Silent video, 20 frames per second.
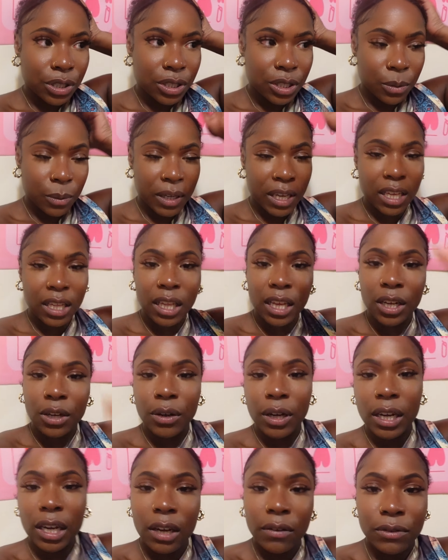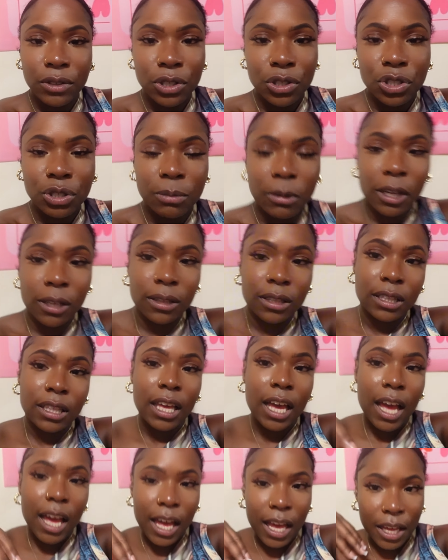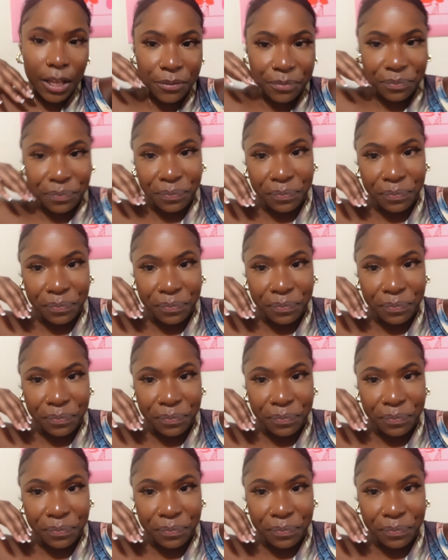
So we had like great conversation about that.